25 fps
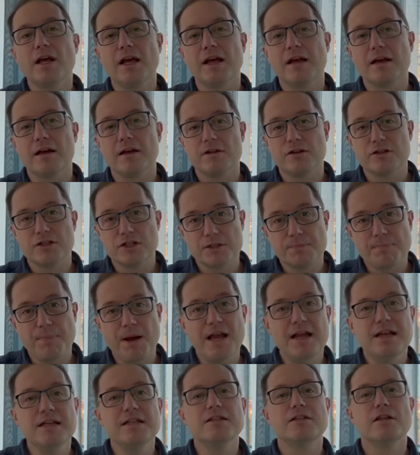at the
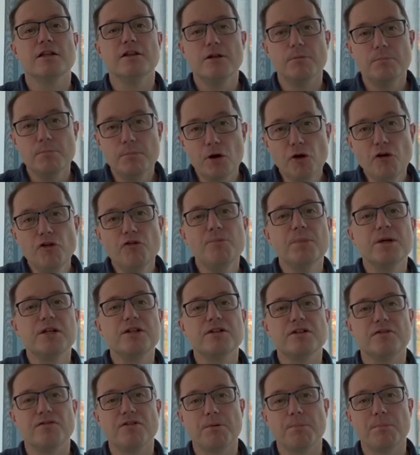space and the movement
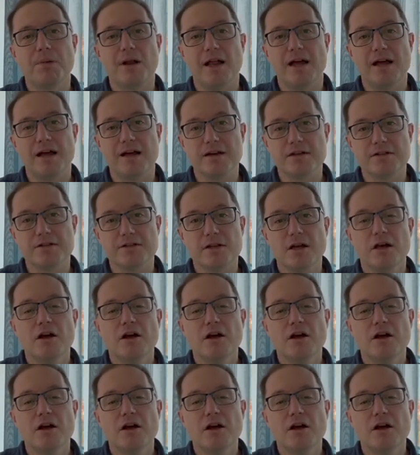of the players,